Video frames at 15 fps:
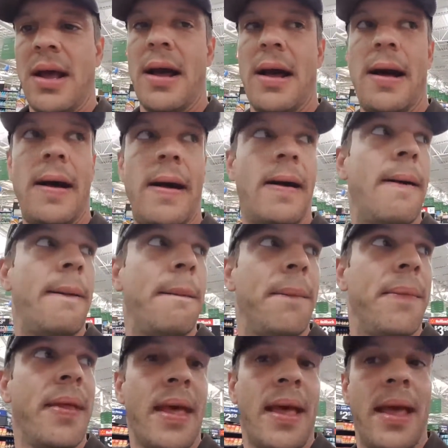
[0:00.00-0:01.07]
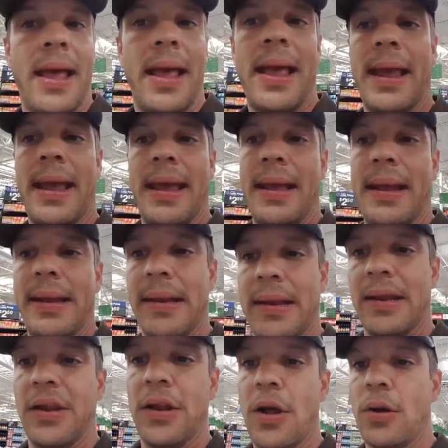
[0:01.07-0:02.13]
Um,
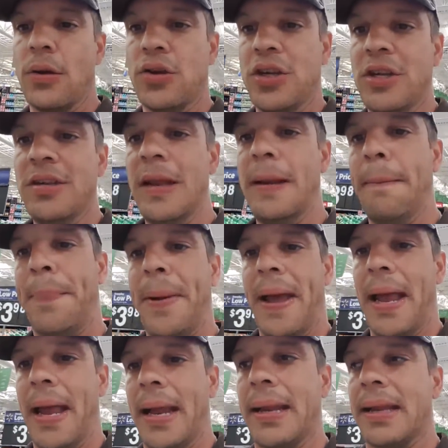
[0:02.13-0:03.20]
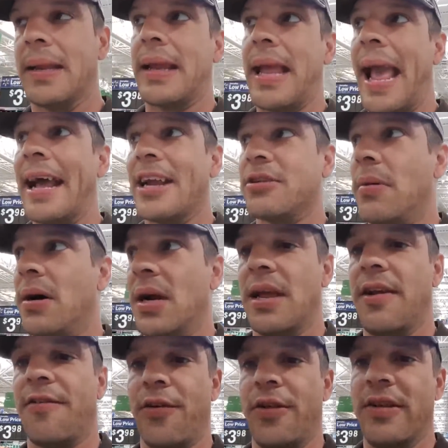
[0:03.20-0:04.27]
and you know she's getting paid cash
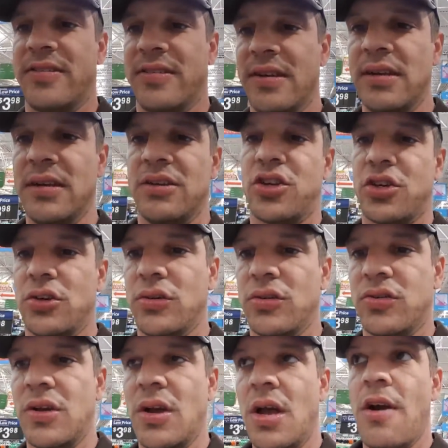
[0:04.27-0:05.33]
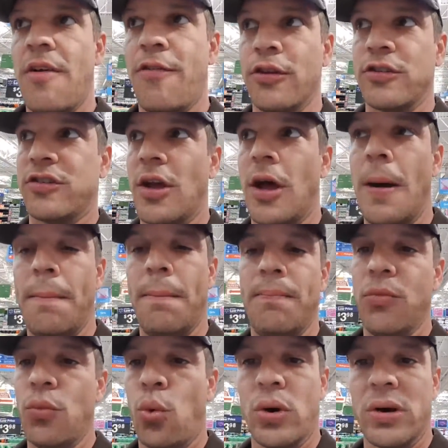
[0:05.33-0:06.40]
money for these signatures for
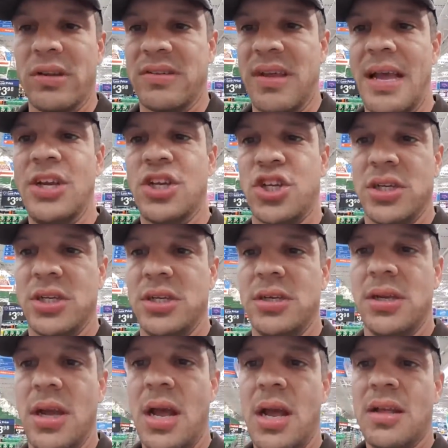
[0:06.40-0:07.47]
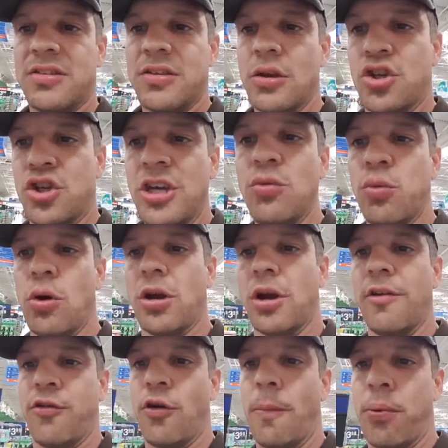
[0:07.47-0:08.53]
some organization, so she's
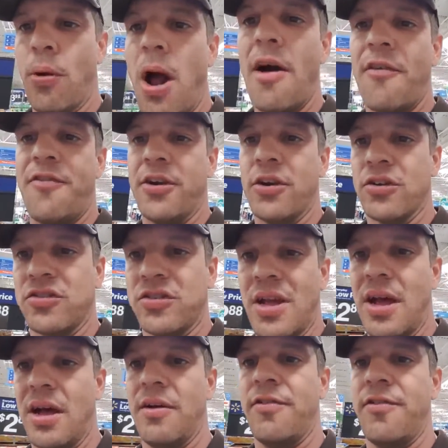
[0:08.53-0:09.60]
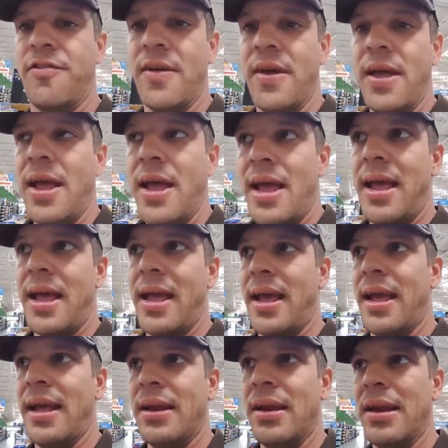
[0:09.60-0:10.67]
working for a profit herself.
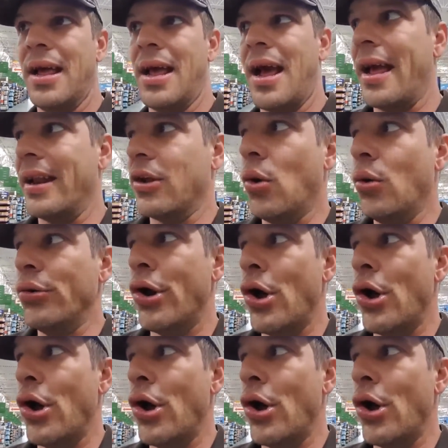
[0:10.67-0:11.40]
And I don't